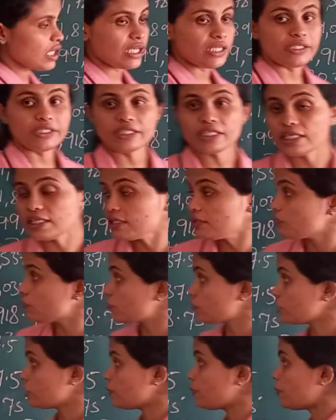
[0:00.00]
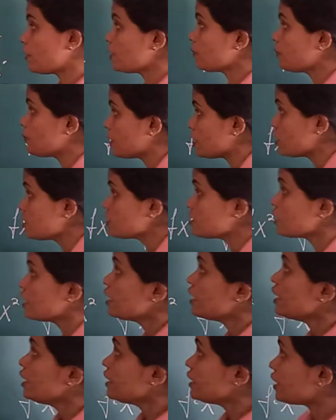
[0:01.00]
here for the purpose,
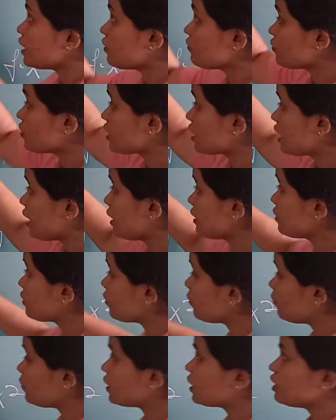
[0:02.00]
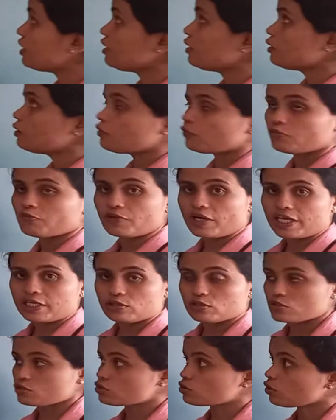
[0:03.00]
here we get bigger
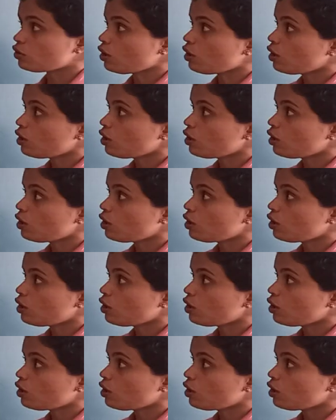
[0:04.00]
value. So